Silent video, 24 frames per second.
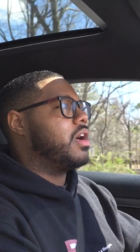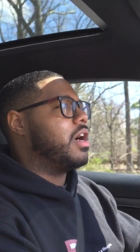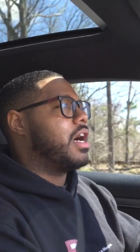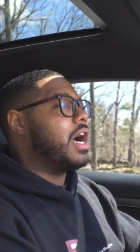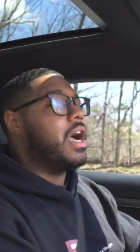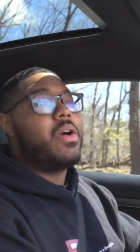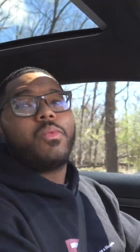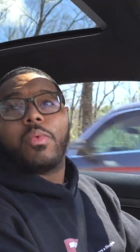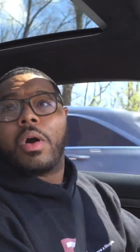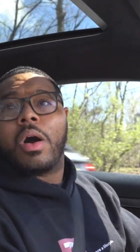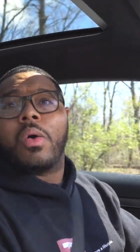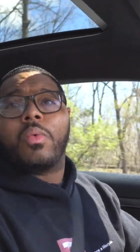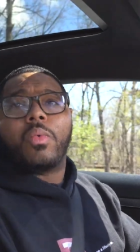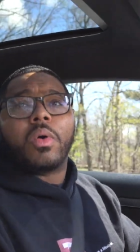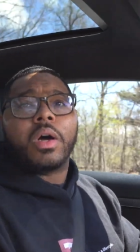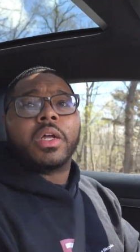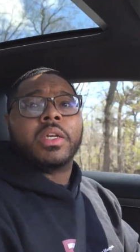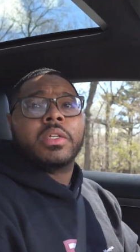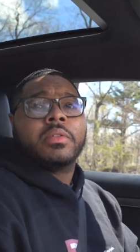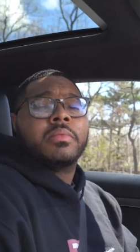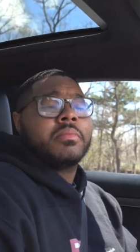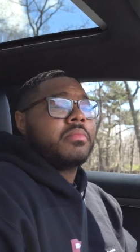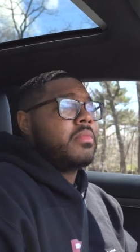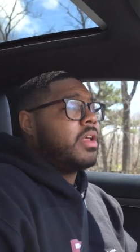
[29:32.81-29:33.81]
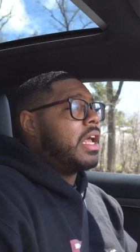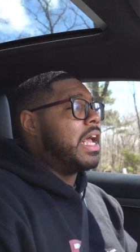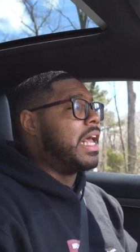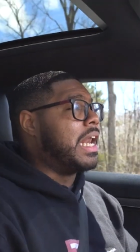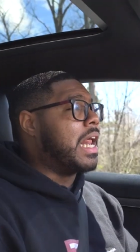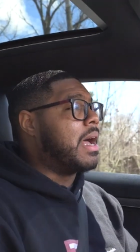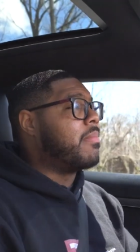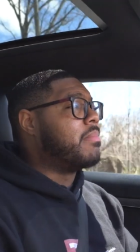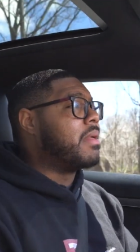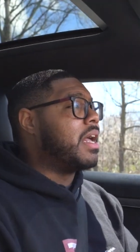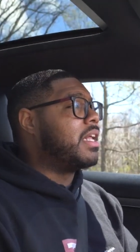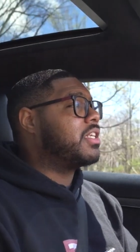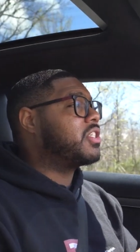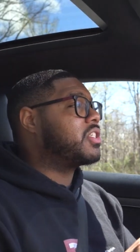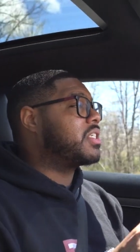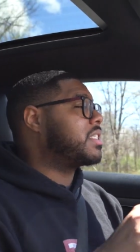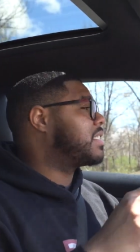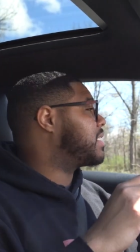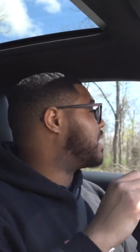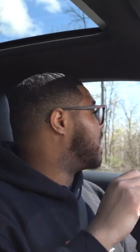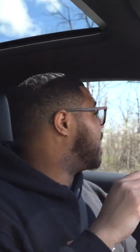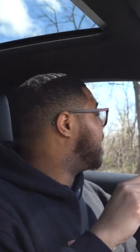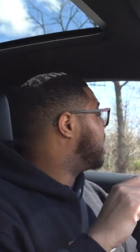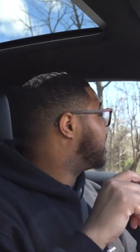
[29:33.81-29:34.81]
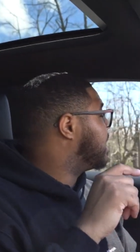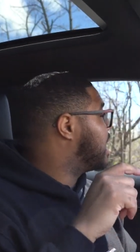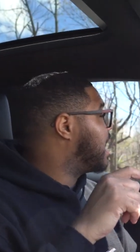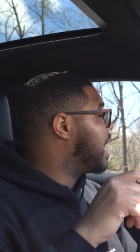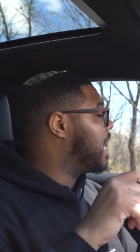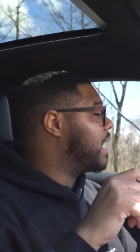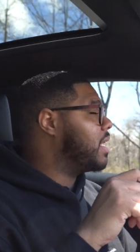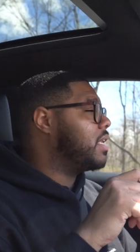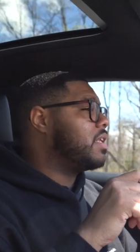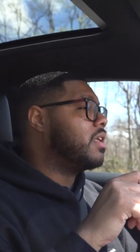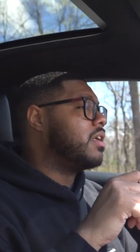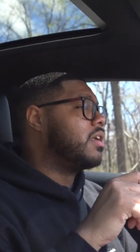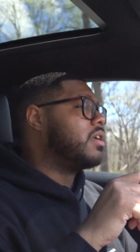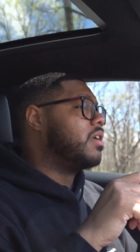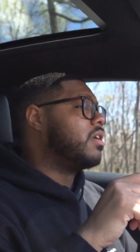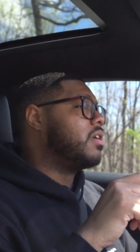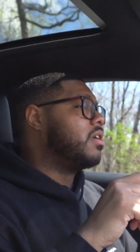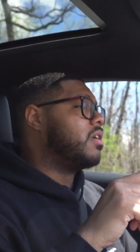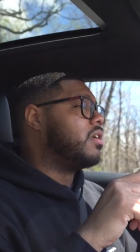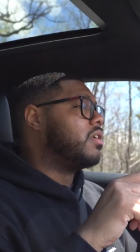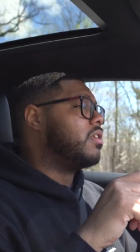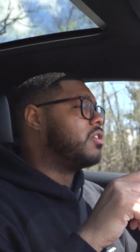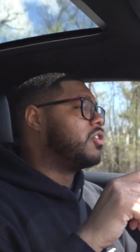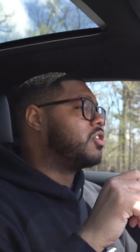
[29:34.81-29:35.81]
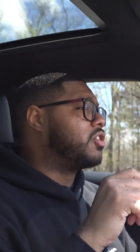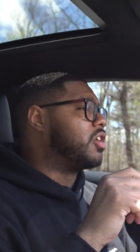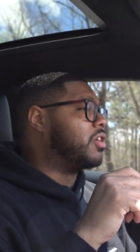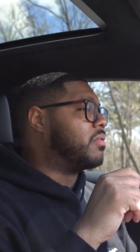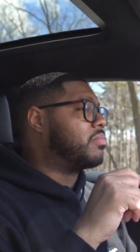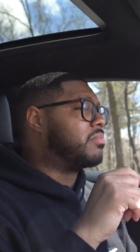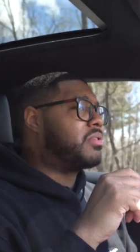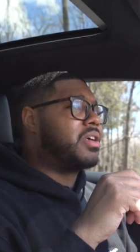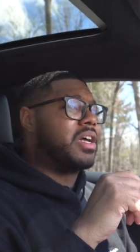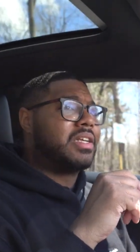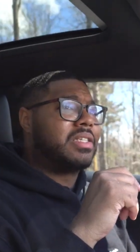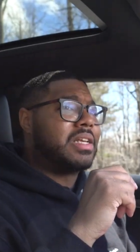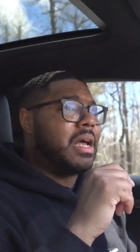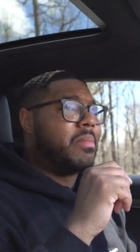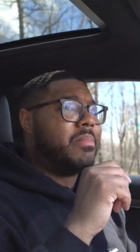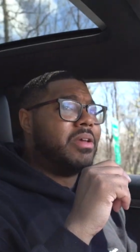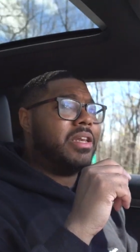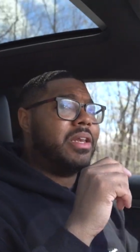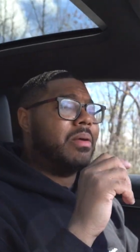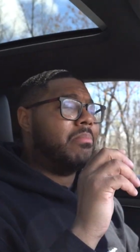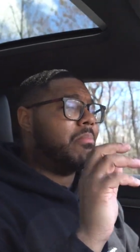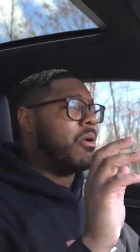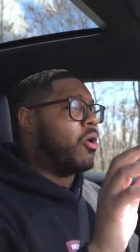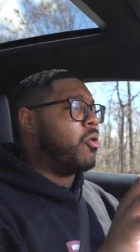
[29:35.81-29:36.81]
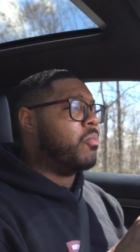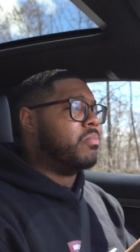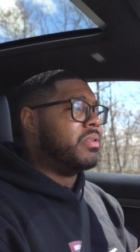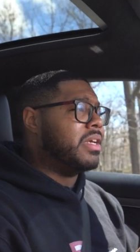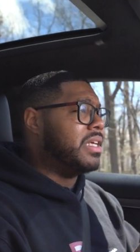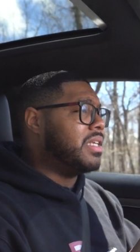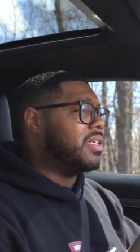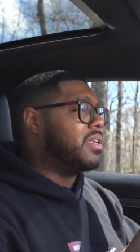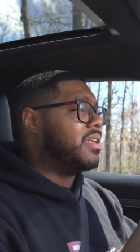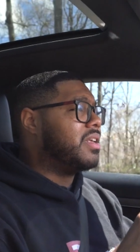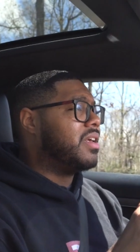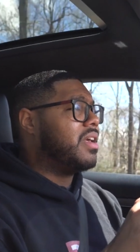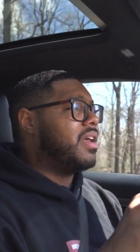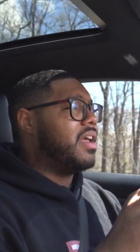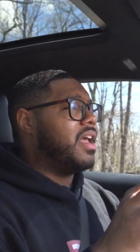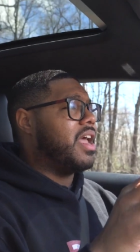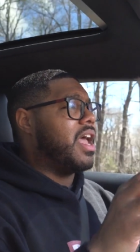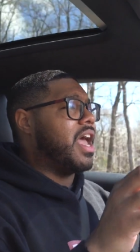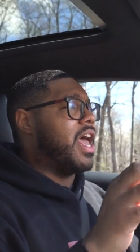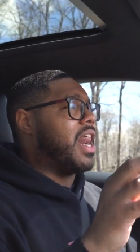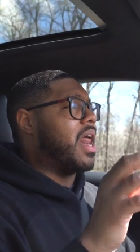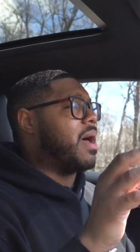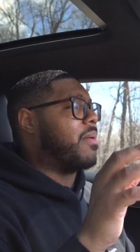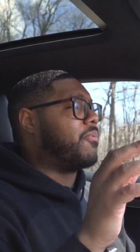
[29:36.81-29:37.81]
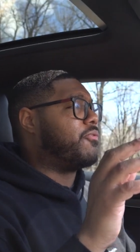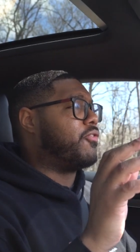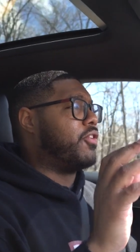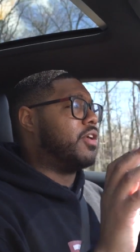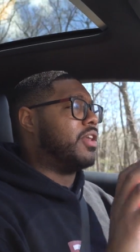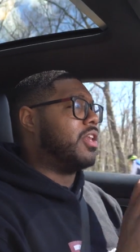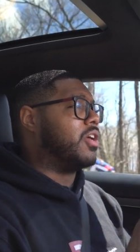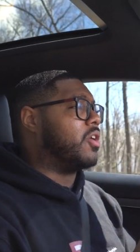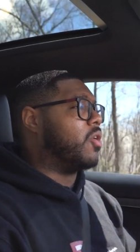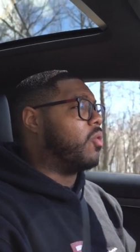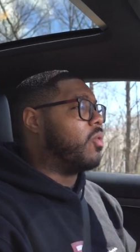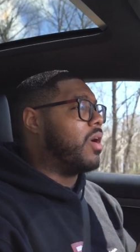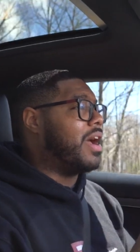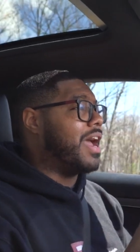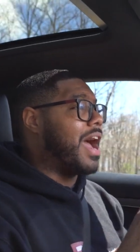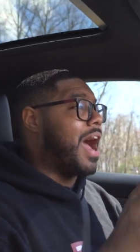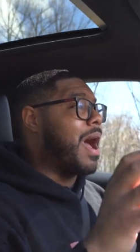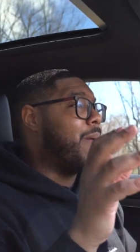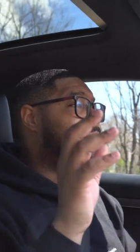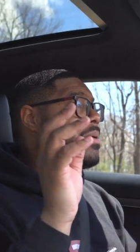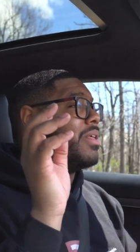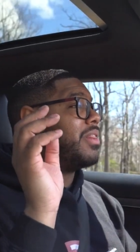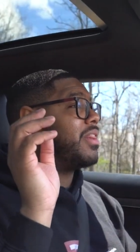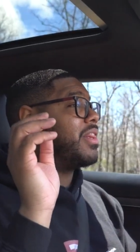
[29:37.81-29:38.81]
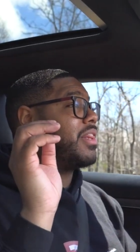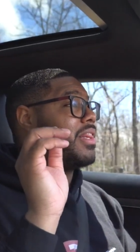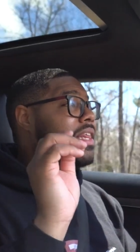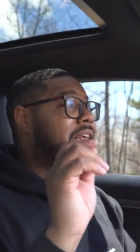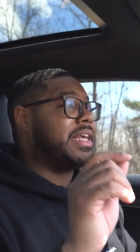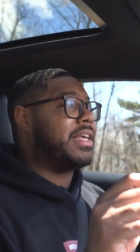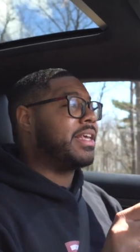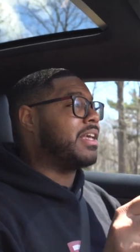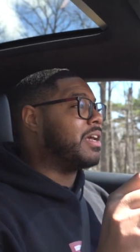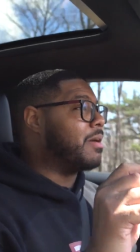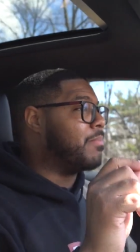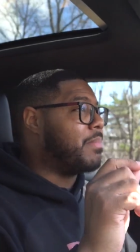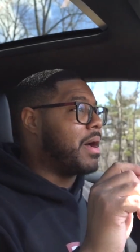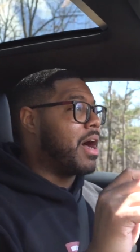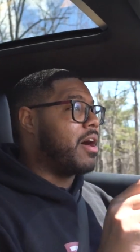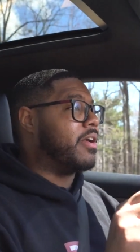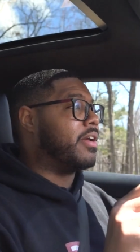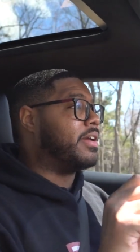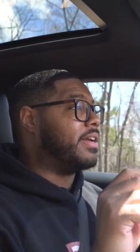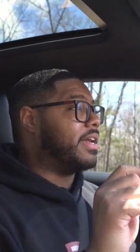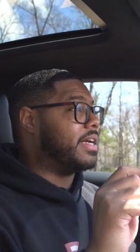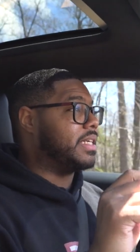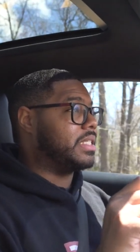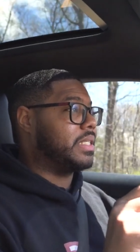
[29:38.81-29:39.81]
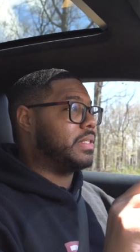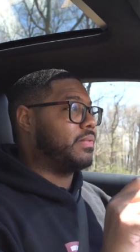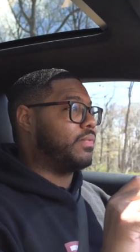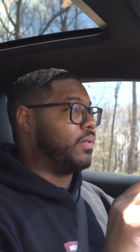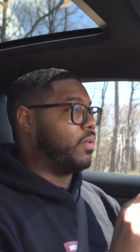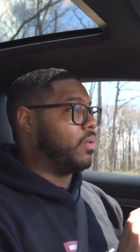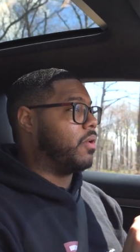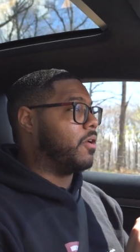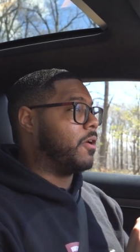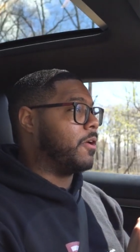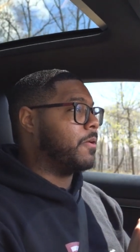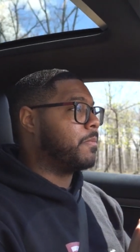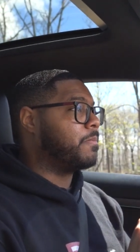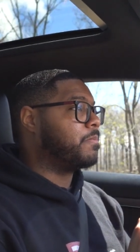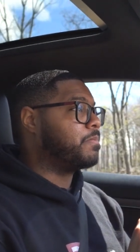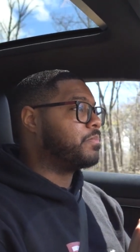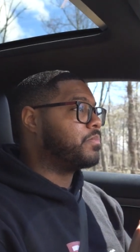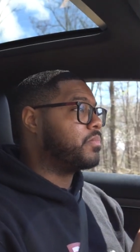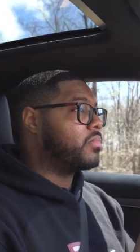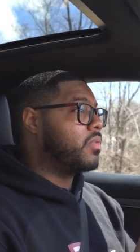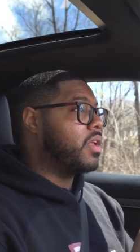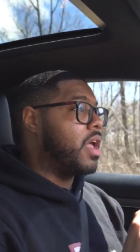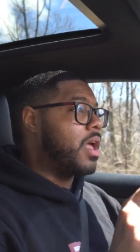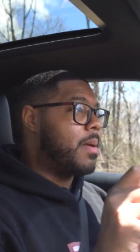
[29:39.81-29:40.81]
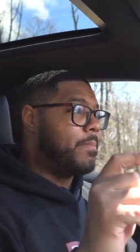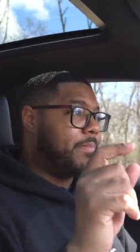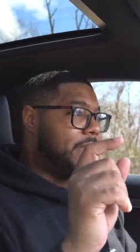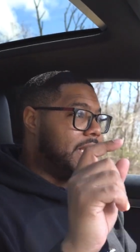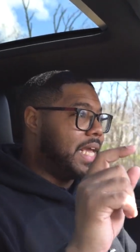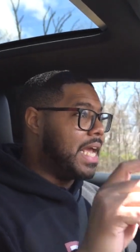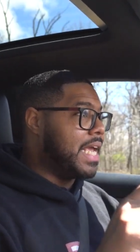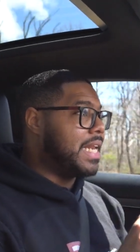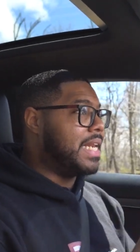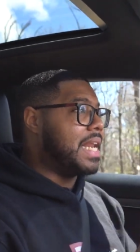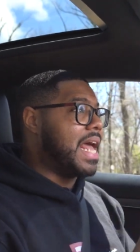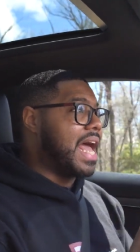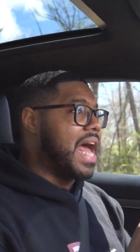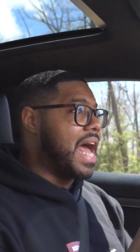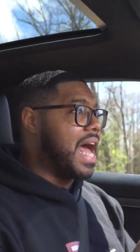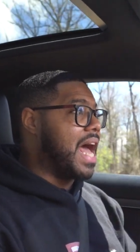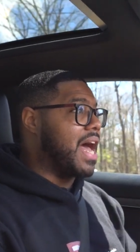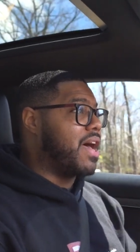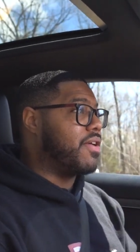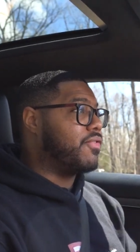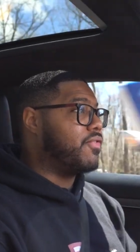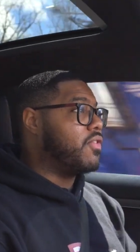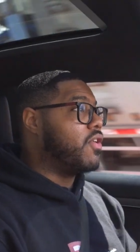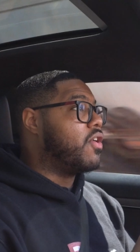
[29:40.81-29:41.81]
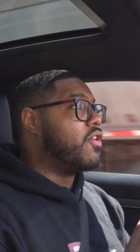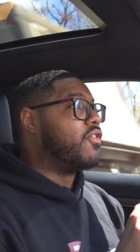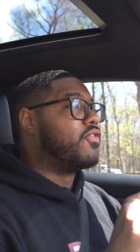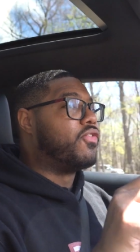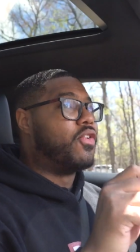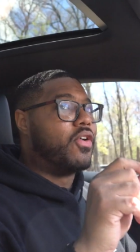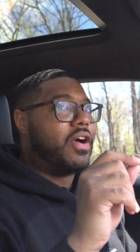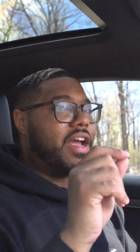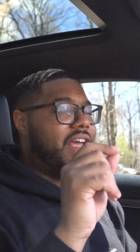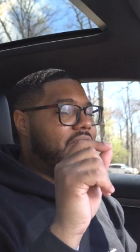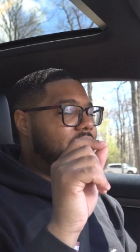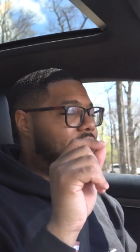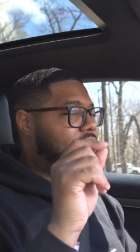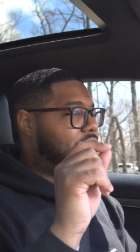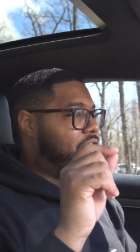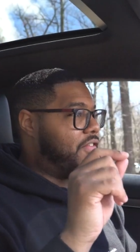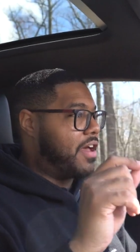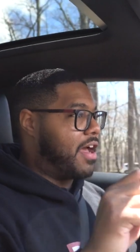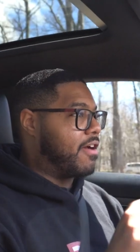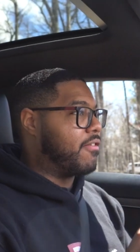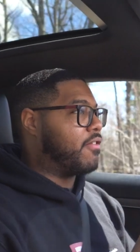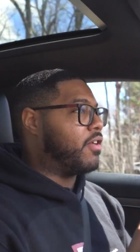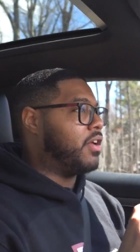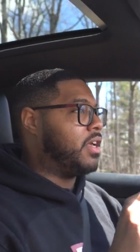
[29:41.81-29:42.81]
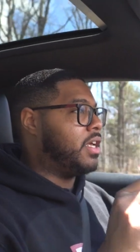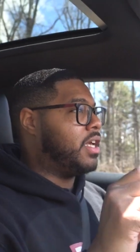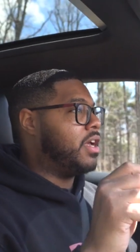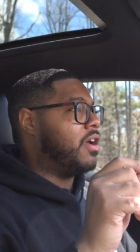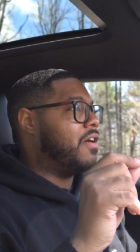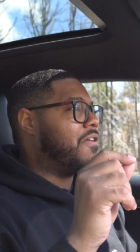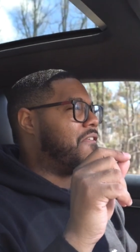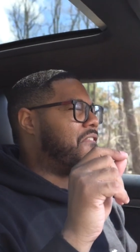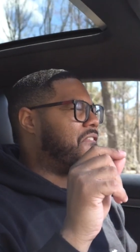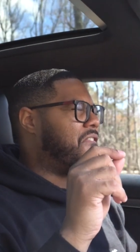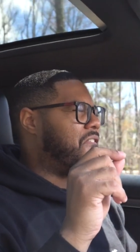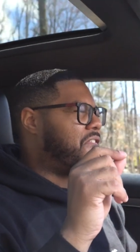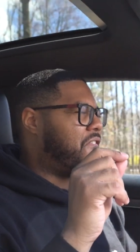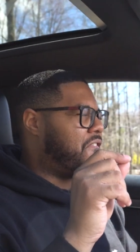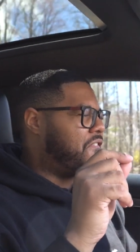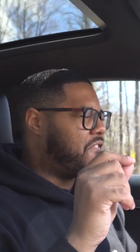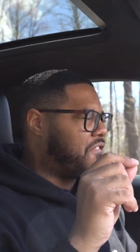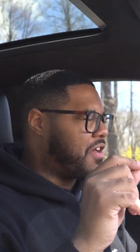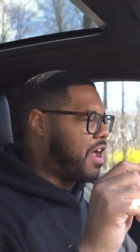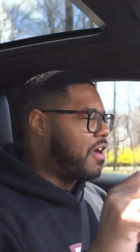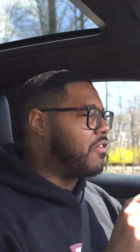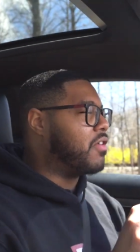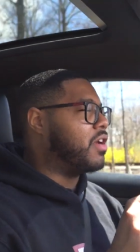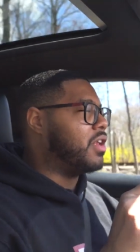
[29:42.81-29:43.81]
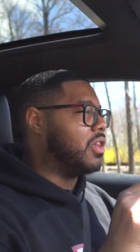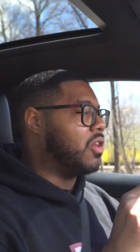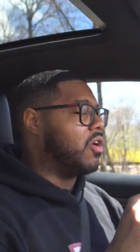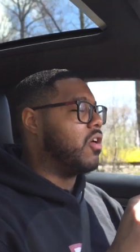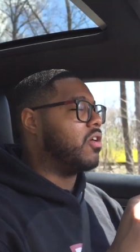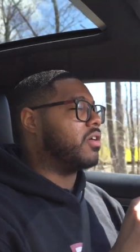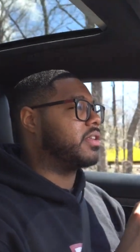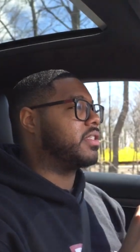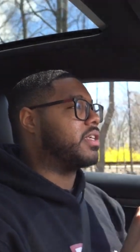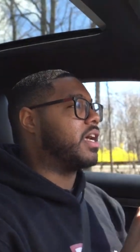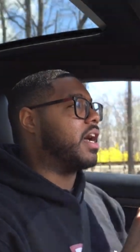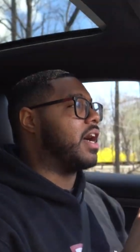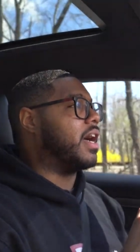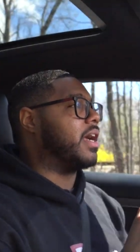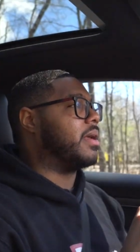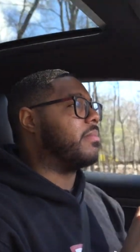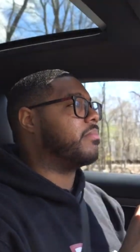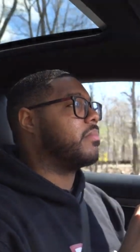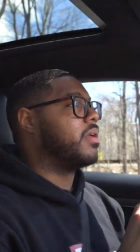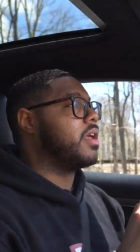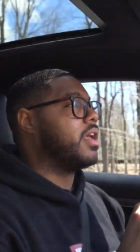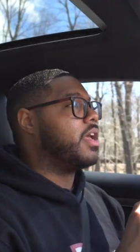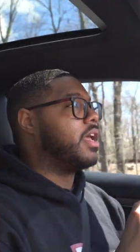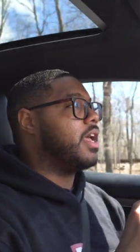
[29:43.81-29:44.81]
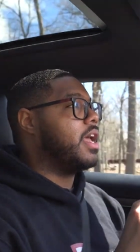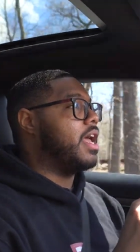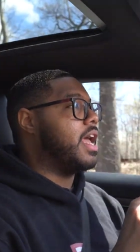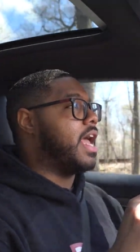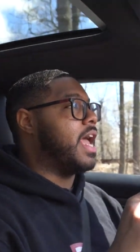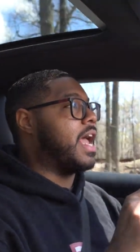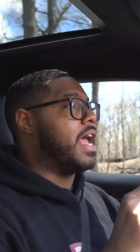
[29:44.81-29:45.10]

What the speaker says: I I want one. And I'm not just saying that because I'm in the moment and I'm feeling away. I've been thinking about an S4 B8.5 for a very, very long time.